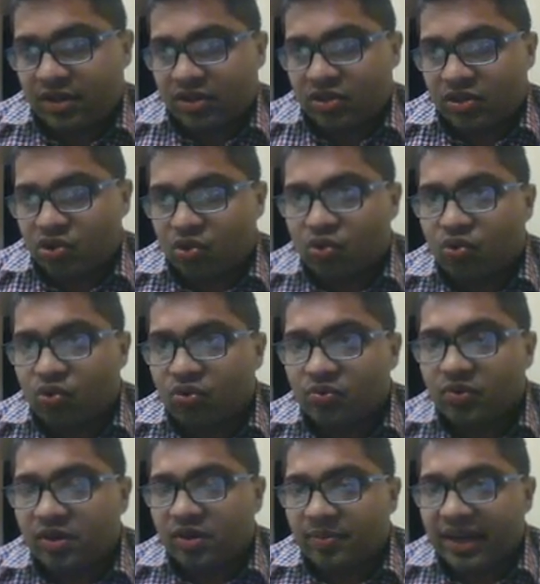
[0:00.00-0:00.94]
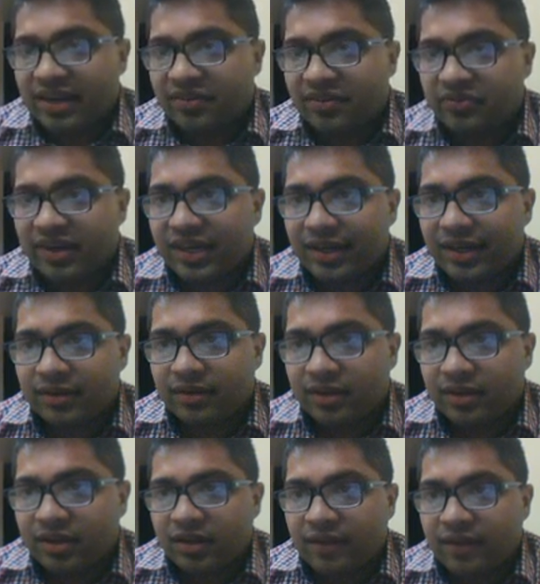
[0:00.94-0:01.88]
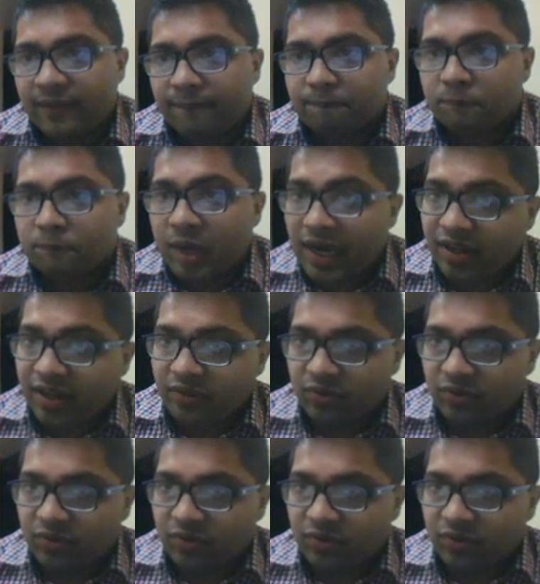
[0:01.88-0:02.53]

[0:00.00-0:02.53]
So who will benefit? Buyer